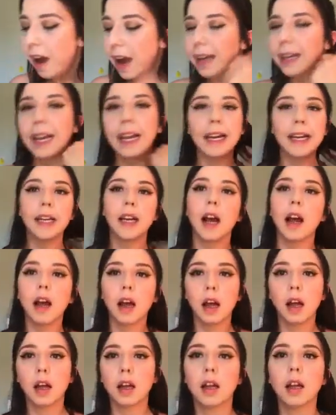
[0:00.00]
Finally,
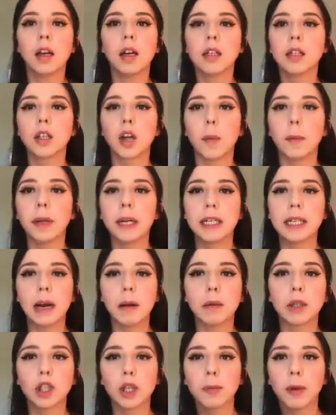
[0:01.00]
to complete
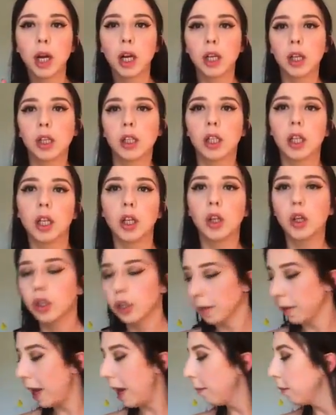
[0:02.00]
our summer
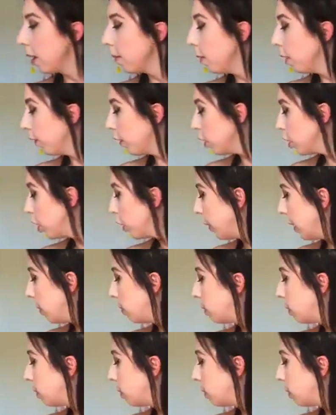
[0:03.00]
look, I'm going to move on to